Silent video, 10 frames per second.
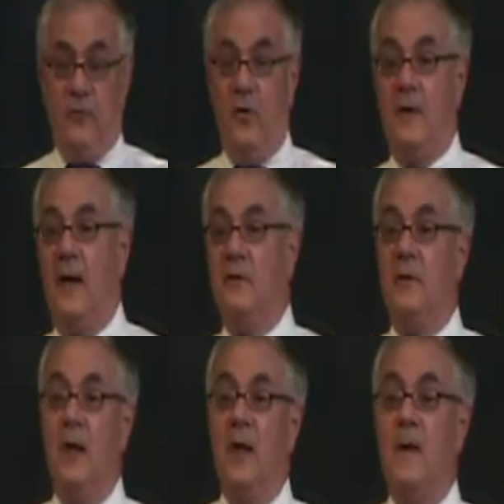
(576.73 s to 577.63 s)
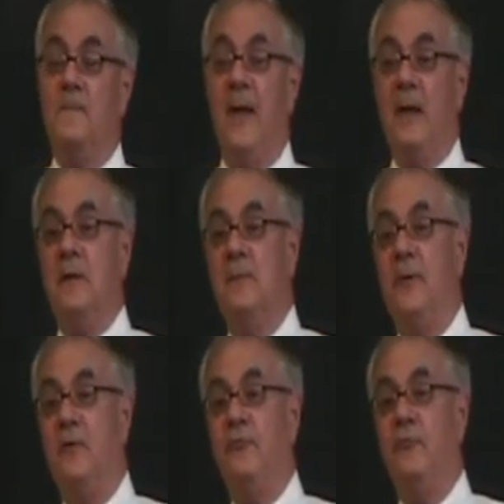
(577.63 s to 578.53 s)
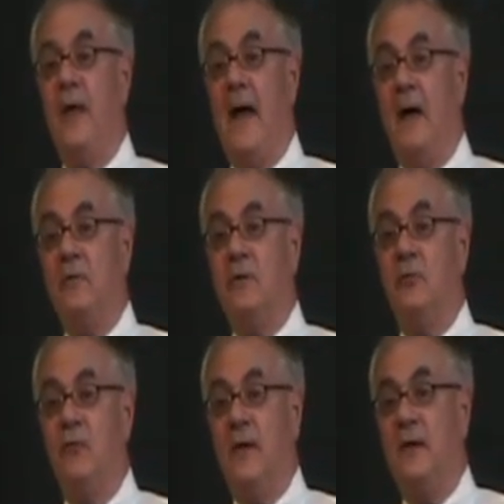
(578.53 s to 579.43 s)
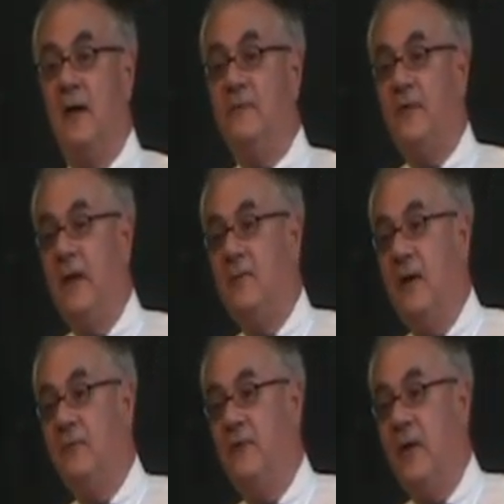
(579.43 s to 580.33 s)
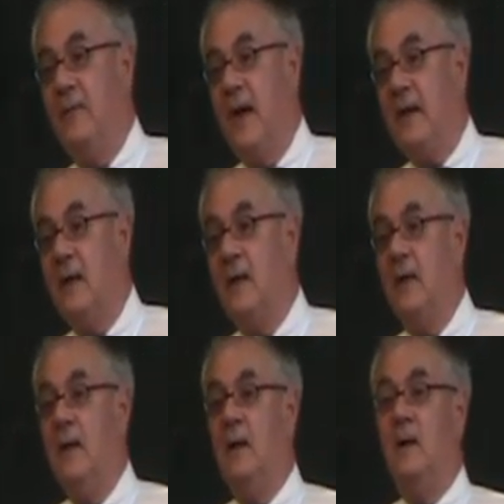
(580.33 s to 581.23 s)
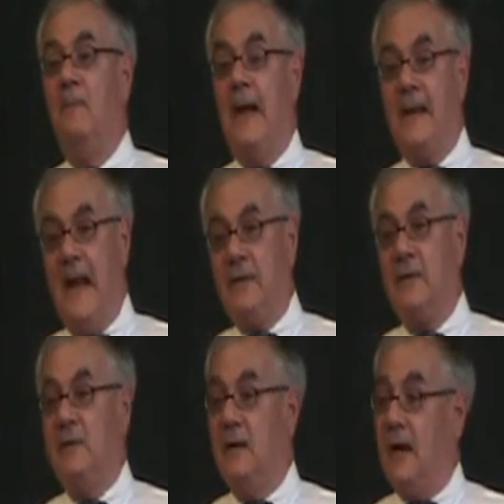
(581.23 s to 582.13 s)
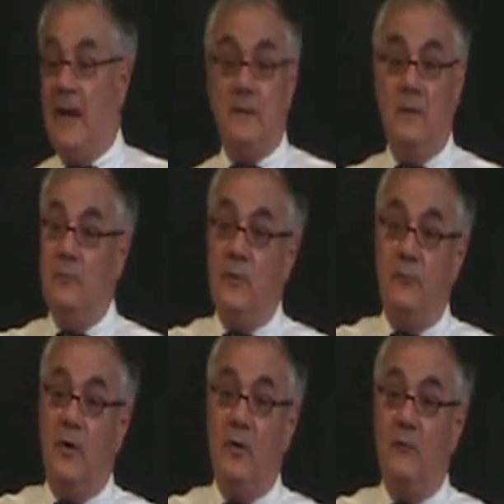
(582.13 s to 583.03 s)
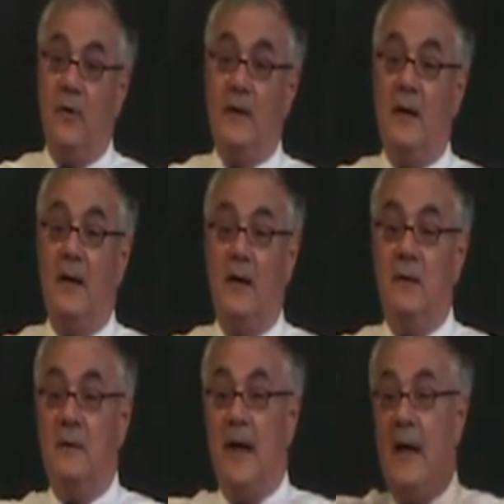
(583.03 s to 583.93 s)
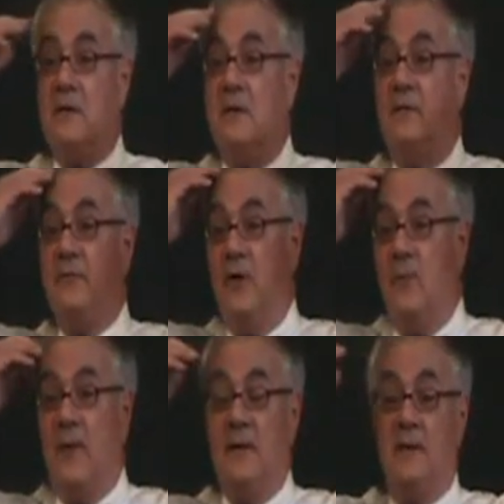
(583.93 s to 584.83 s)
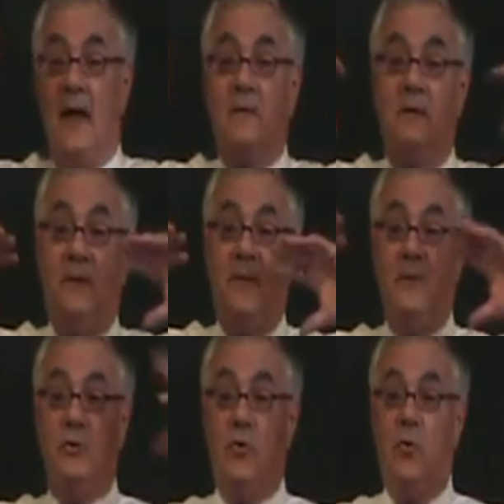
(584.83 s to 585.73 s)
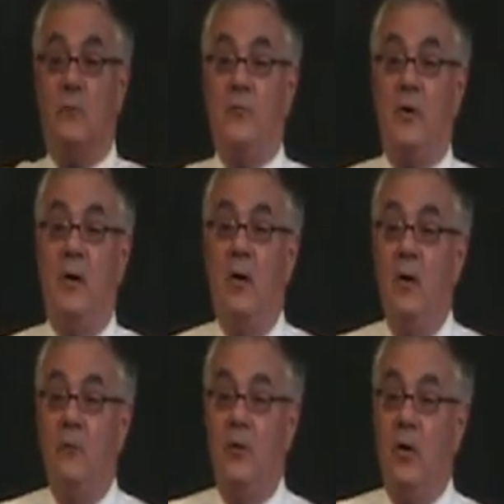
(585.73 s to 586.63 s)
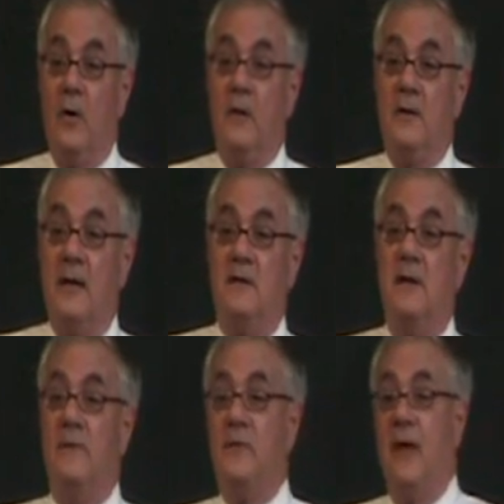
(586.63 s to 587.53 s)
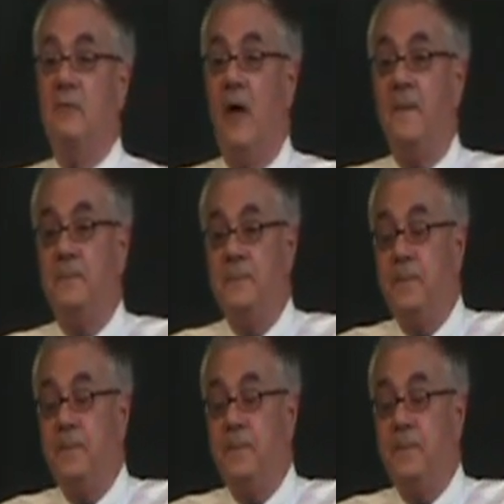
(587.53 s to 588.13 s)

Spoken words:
control of Congress, passed a bill through the House to regulate Fannie Mae and Freddie Mac. Mike Oxley did it. Oxley was a pretty good regulator. He's the Oxley of Sarbanes-Oxley, the major corporate reorganization after Enron.